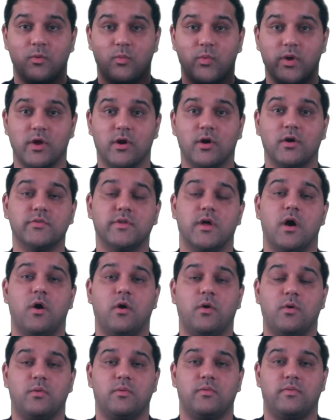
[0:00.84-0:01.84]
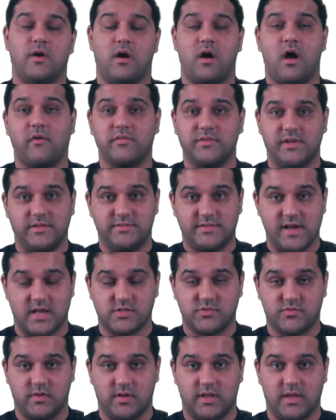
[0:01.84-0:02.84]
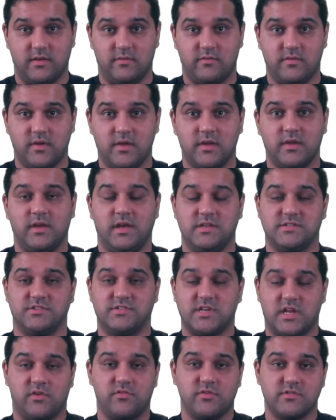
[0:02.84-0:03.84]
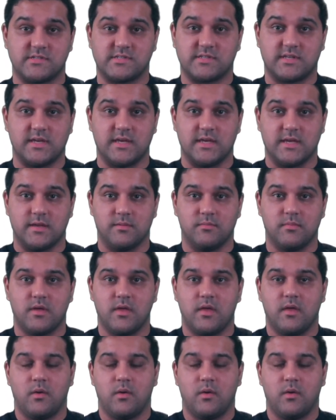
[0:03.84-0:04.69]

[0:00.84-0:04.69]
We all know that R&D Tax Relief is a generous scheme